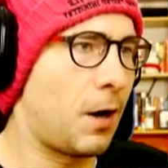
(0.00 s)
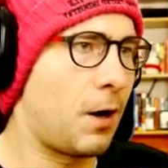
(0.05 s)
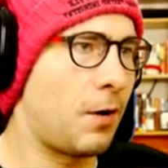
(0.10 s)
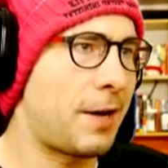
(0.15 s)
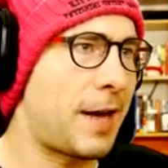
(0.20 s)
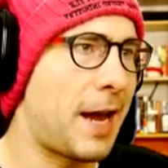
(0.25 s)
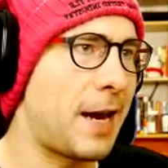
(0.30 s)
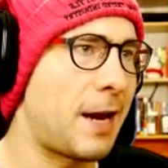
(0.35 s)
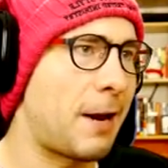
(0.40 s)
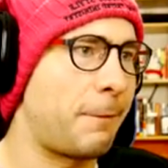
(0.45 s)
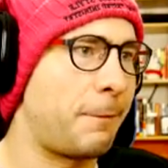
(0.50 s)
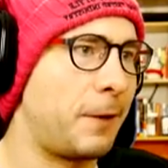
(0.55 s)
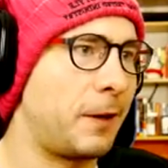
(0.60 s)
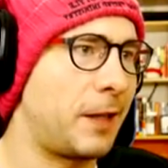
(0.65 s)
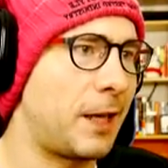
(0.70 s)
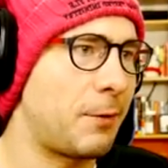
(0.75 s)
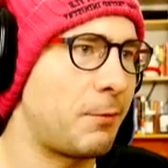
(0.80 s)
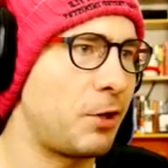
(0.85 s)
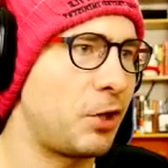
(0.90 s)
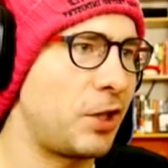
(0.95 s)
Okay, I
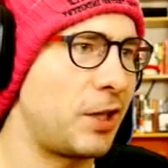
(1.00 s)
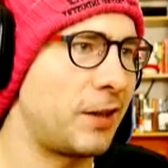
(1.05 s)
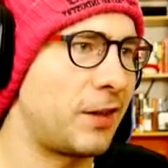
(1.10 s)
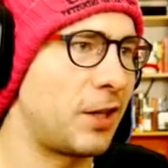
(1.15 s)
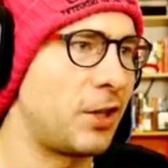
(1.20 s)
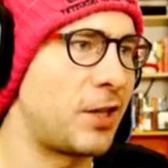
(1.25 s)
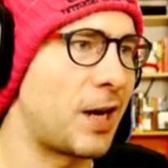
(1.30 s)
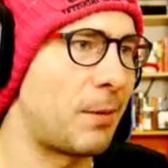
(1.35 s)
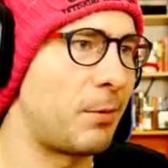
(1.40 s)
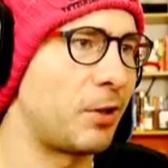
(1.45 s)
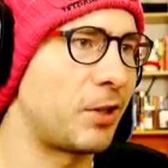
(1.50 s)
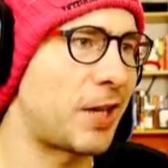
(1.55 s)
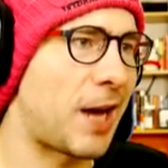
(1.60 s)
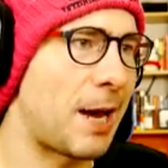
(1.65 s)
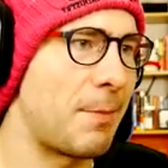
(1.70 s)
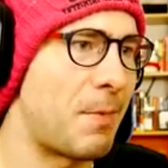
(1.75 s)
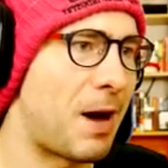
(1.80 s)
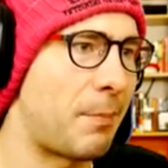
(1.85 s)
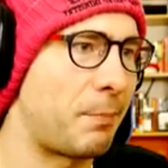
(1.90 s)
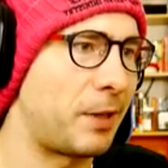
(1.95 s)
feel like we should get the double
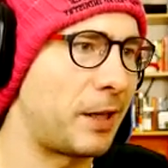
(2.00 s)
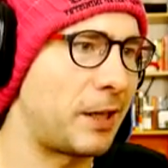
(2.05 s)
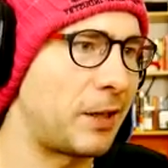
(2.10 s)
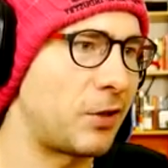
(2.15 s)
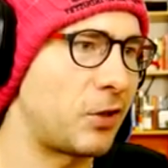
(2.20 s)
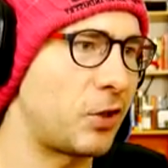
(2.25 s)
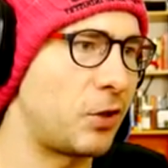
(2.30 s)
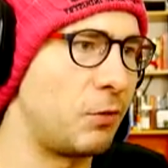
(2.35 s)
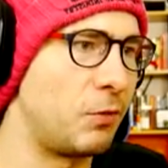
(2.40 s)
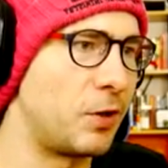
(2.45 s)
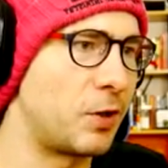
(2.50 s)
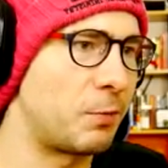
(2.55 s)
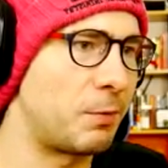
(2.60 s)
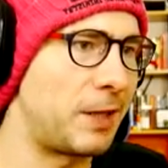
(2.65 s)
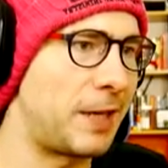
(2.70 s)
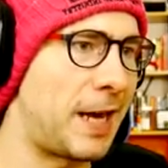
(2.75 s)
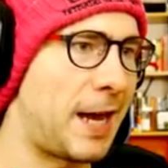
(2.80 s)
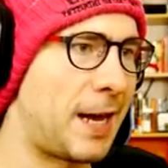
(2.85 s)
time up, like, as soon as we